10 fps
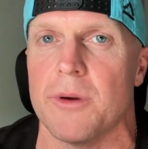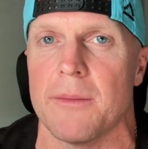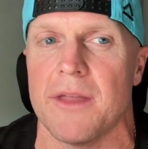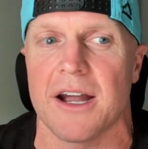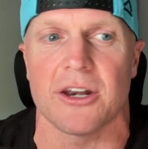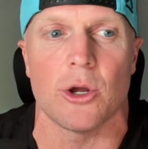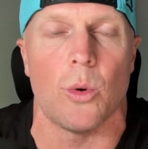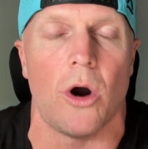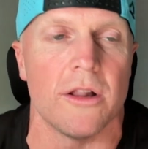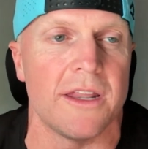but I'm not going to
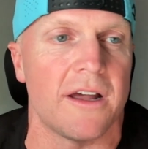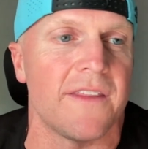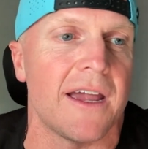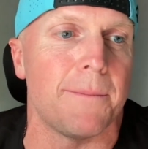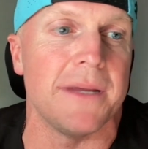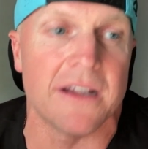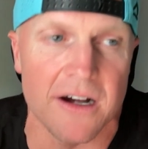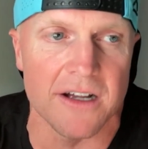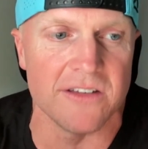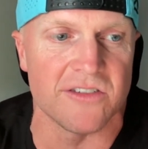go all in on that
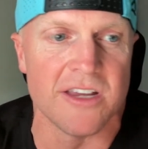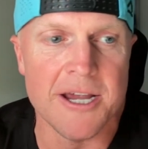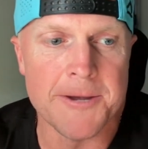because